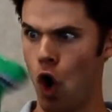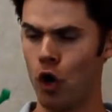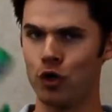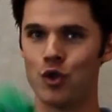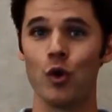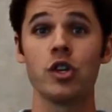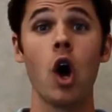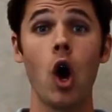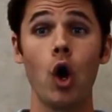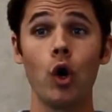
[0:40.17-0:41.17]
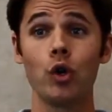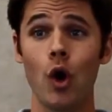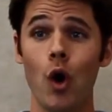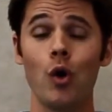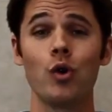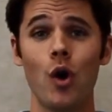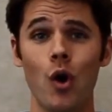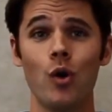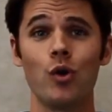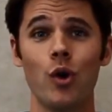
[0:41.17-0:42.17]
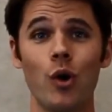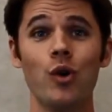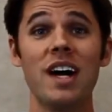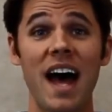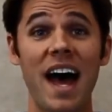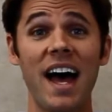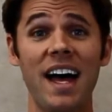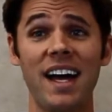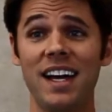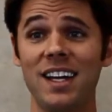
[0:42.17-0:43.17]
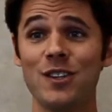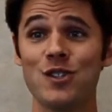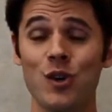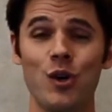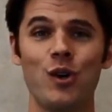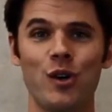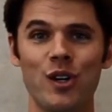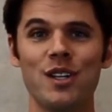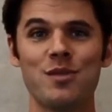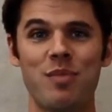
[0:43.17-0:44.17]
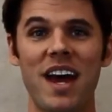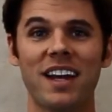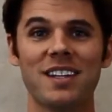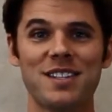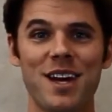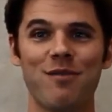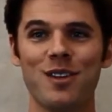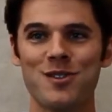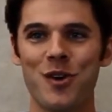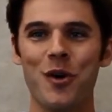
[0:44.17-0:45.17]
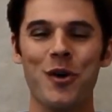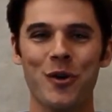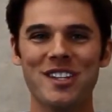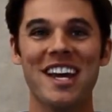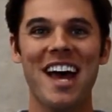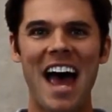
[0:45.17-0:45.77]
dinosaurs. Oh, oh, oh, oh. Allosaurus, Pachycephalosaurus,